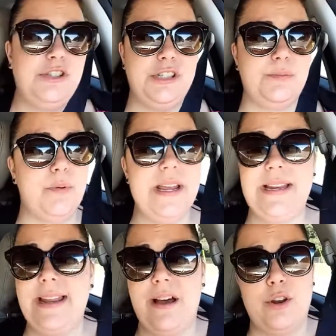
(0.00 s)
I was just
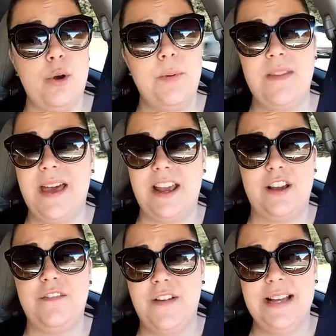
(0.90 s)
breaking down hoping
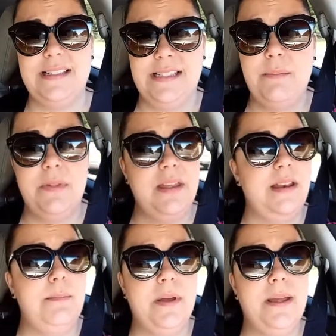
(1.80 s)
that I could find
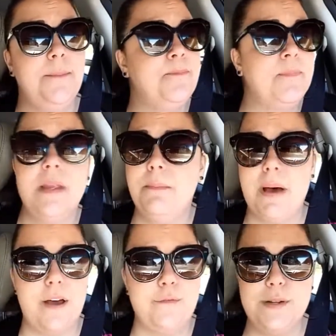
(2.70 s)
something, but
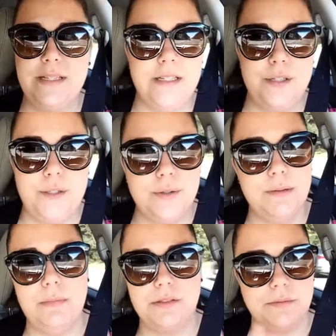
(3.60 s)
BioFreeze
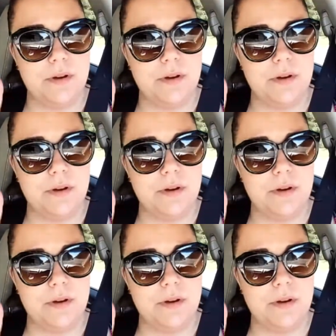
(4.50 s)
didn't do it.